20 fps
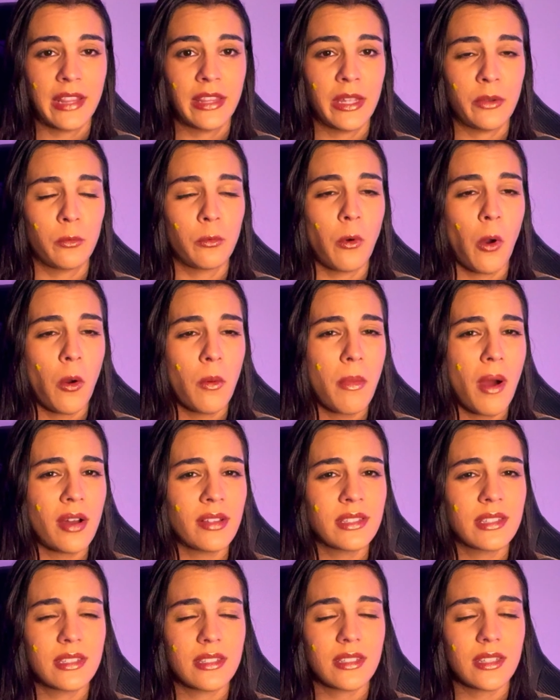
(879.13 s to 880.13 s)
And the
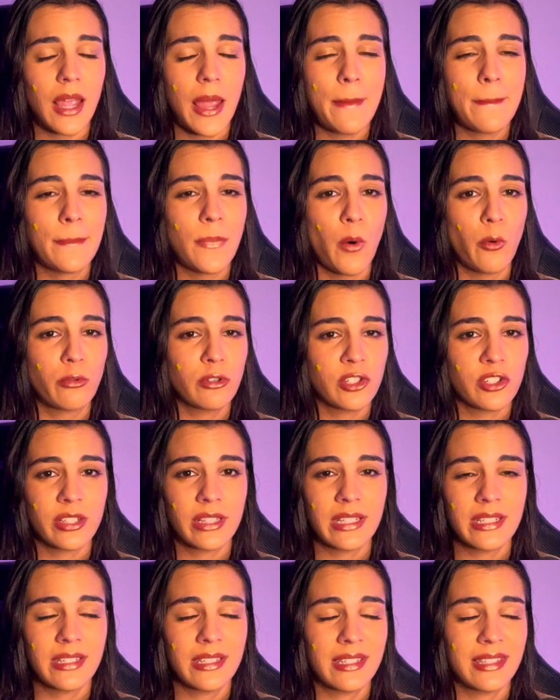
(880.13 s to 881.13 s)
robot's
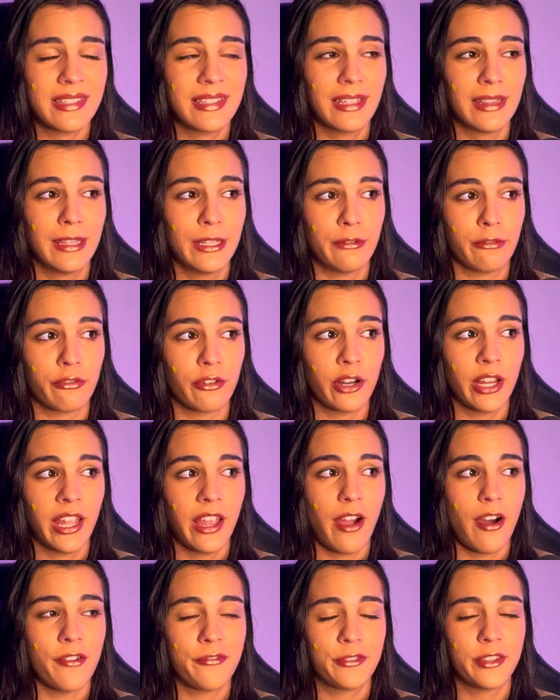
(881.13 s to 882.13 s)
emotionless
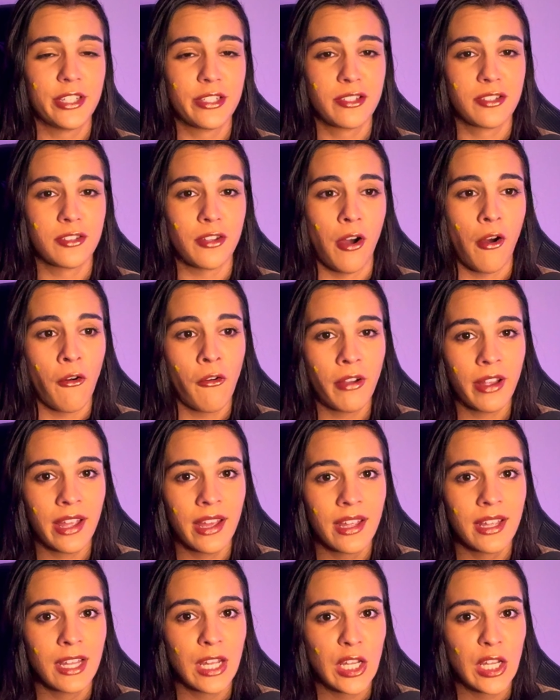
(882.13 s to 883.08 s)
delivery of the song